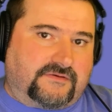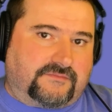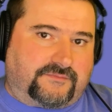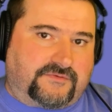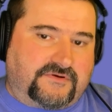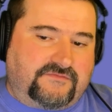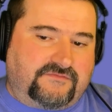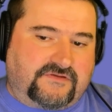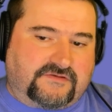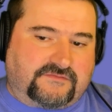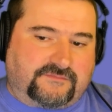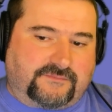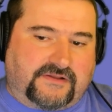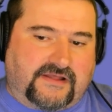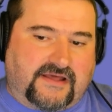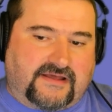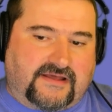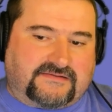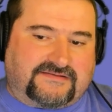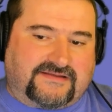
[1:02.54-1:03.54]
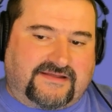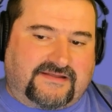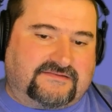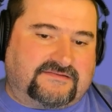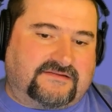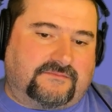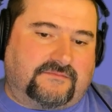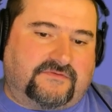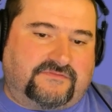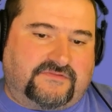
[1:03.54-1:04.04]
previous plans and
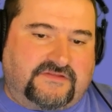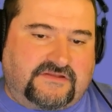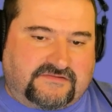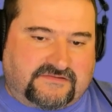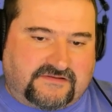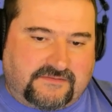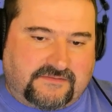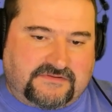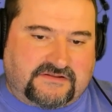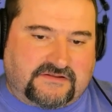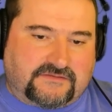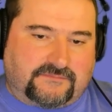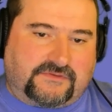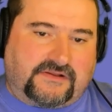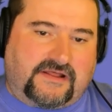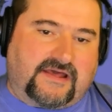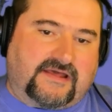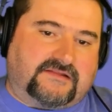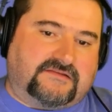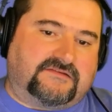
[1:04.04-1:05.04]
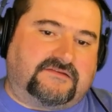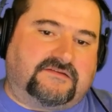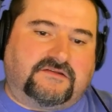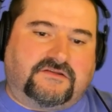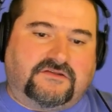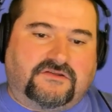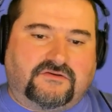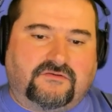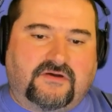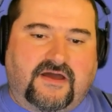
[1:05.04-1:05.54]
some of these limited plans,
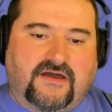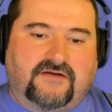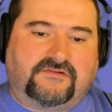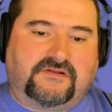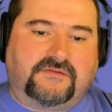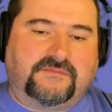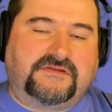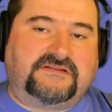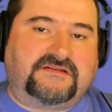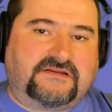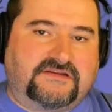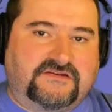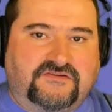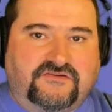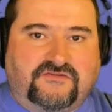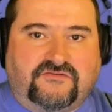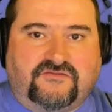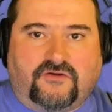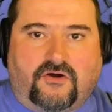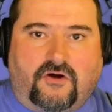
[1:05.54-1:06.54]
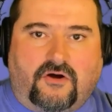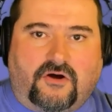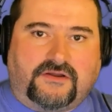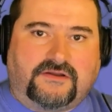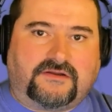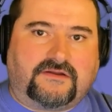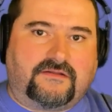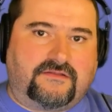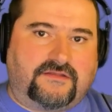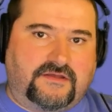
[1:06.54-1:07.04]
you have limitations
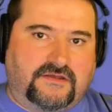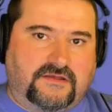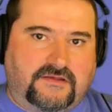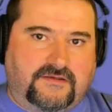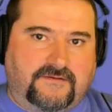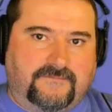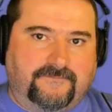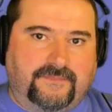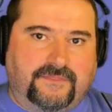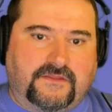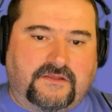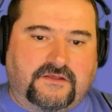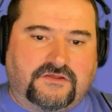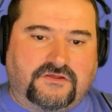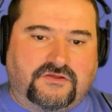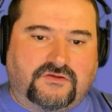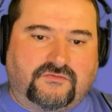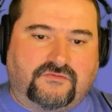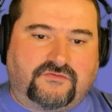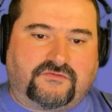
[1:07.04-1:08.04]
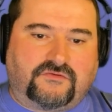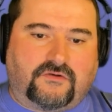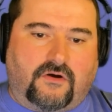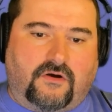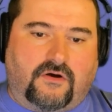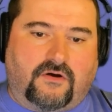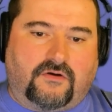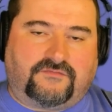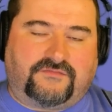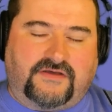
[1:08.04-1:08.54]
on the use
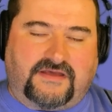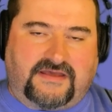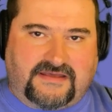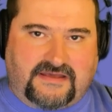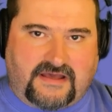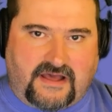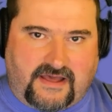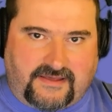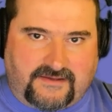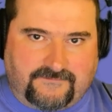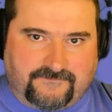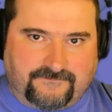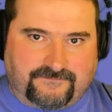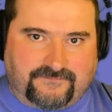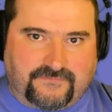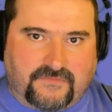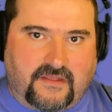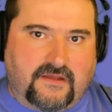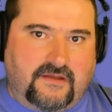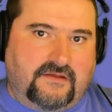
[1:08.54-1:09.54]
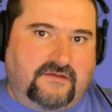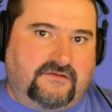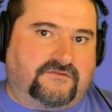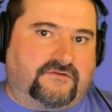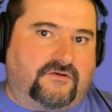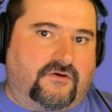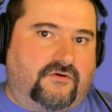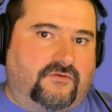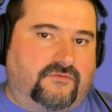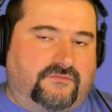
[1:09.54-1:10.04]
of AI.
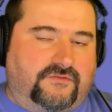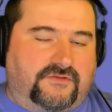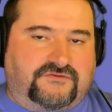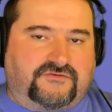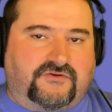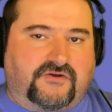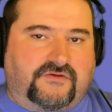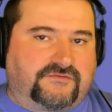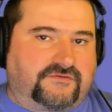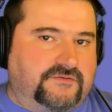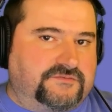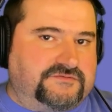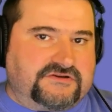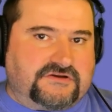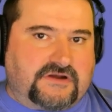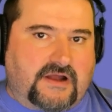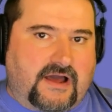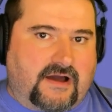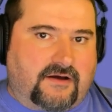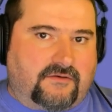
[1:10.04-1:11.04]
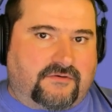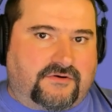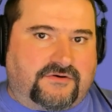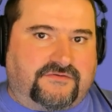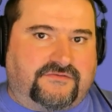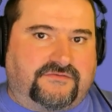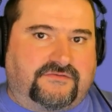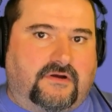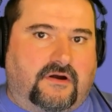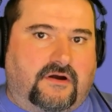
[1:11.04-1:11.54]
So the transcription
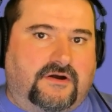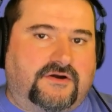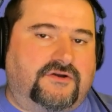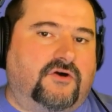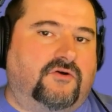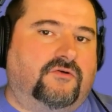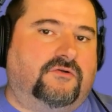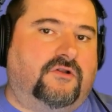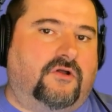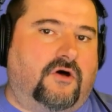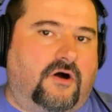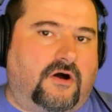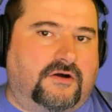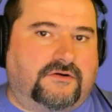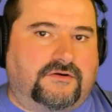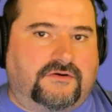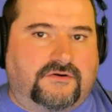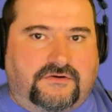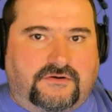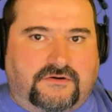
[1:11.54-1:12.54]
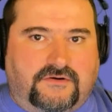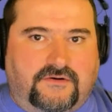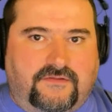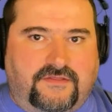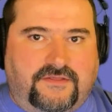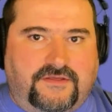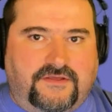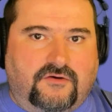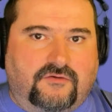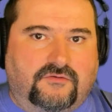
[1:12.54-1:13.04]
hours are no longer
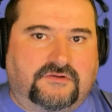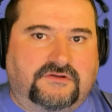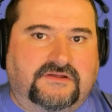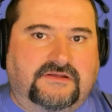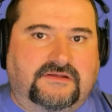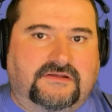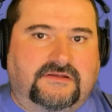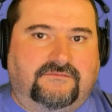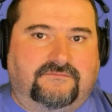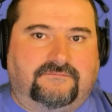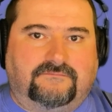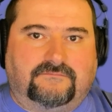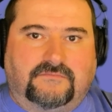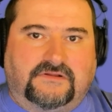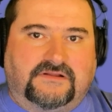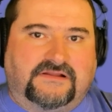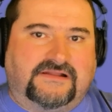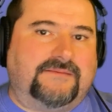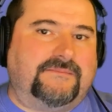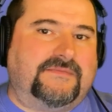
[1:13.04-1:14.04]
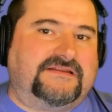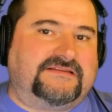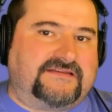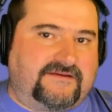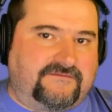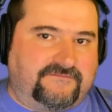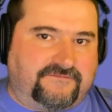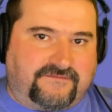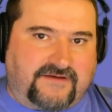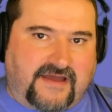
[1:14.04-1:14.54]
the only
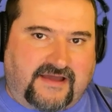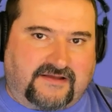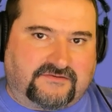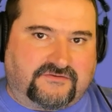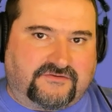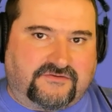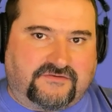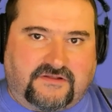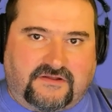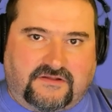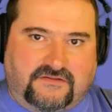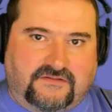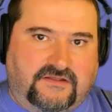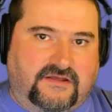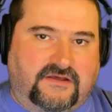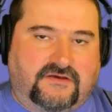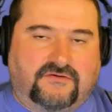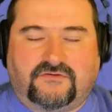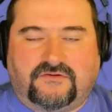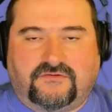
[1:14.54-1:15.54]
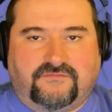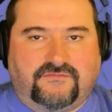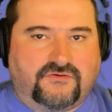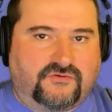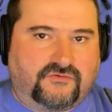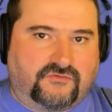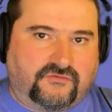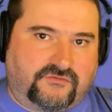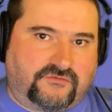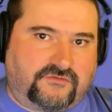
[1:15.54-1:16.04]
limiting factor that they could have
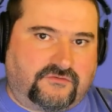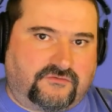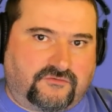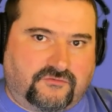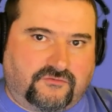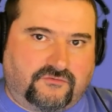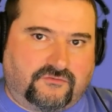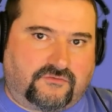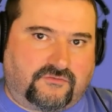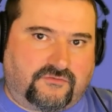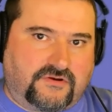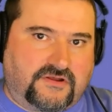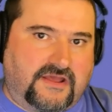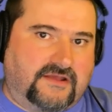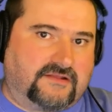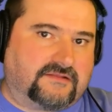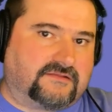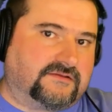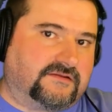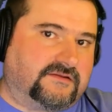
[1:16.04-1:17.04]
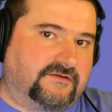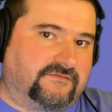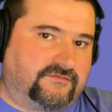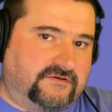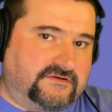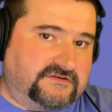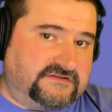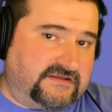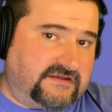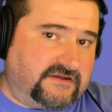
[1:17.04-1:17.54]
used to create the
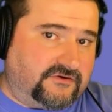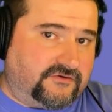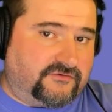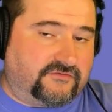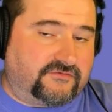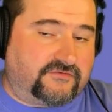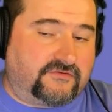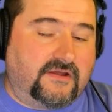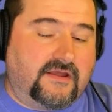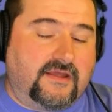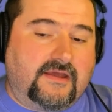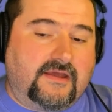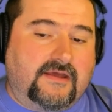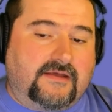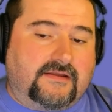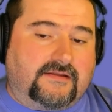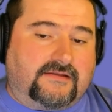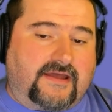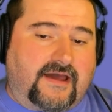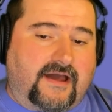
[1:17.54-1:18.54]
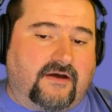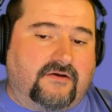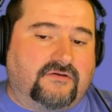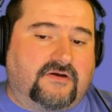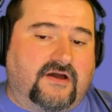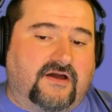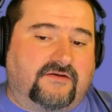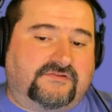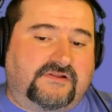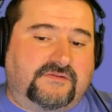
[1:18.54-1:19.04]
different tiers. Now you
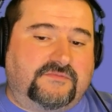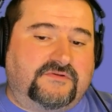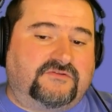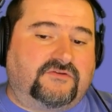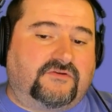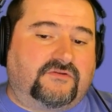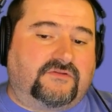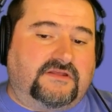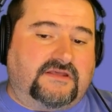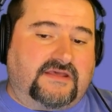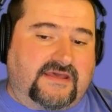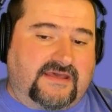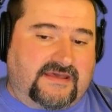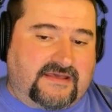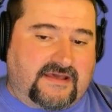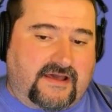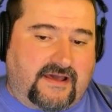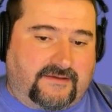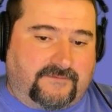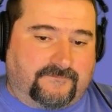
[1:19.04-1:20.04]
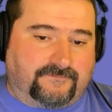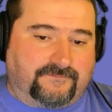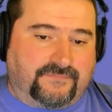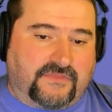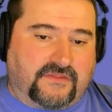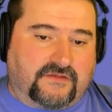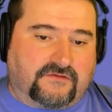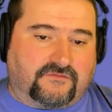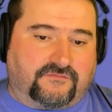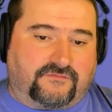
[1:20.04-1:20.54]
have limits on the AI.
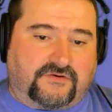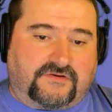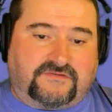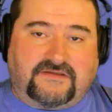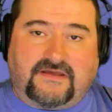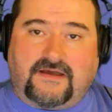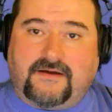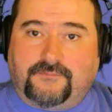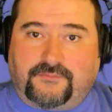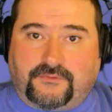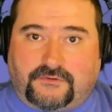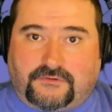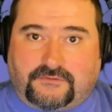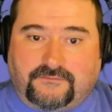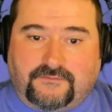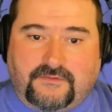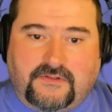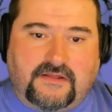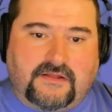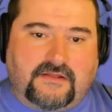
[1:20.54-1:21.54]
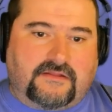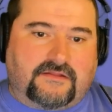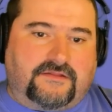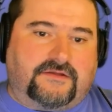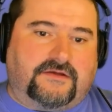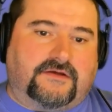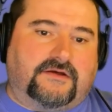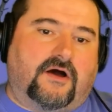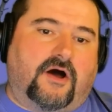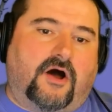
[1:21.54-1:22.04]
So for example,
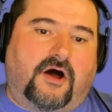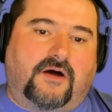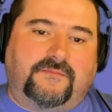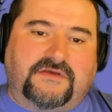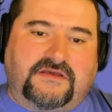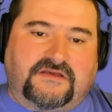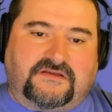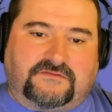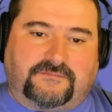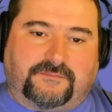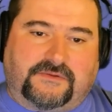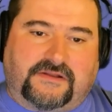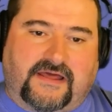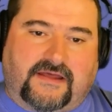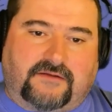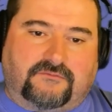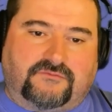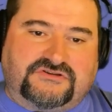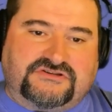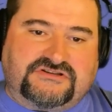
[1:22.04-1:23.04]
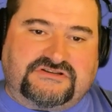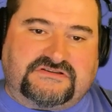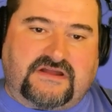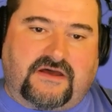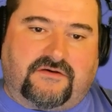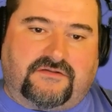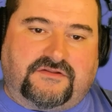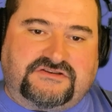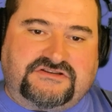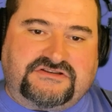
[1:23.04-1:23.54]
the hobbyist plan, which is
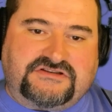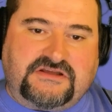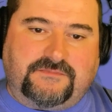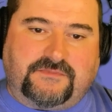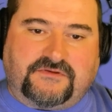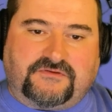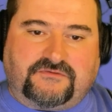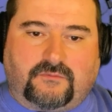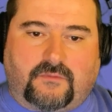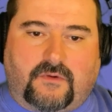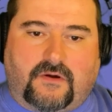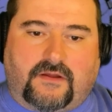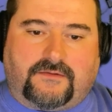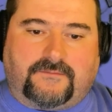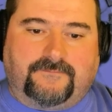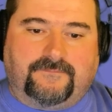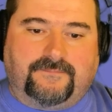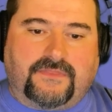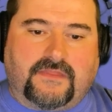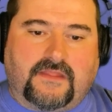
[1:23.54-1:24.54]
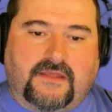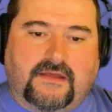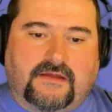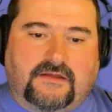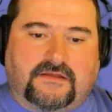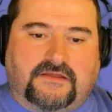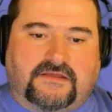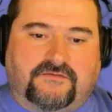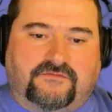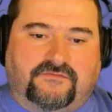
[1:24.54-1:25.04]
now the cheapest one,
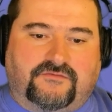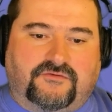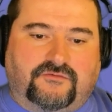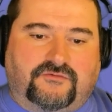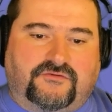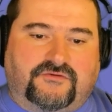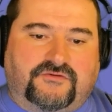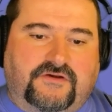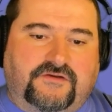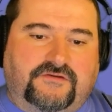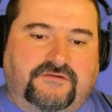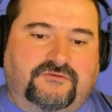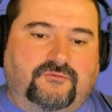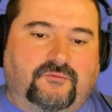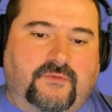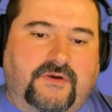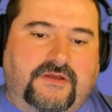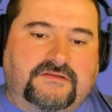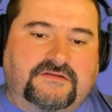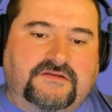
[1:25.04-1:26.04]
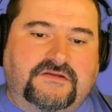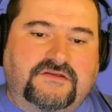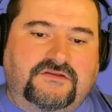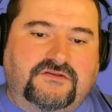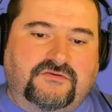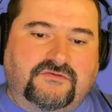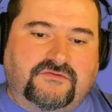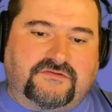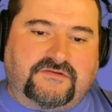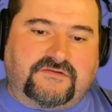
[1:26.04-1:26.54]
gives you just 20
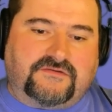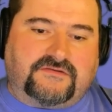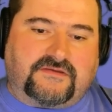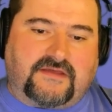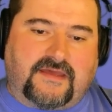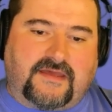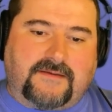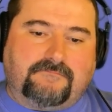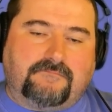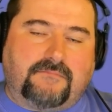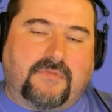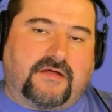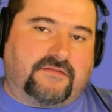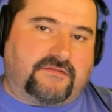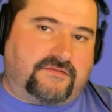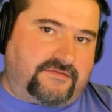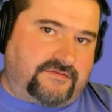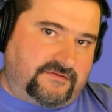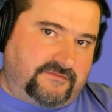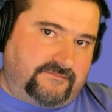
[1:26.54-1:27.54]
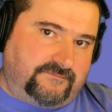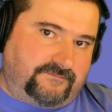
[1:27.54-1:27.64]
uses a month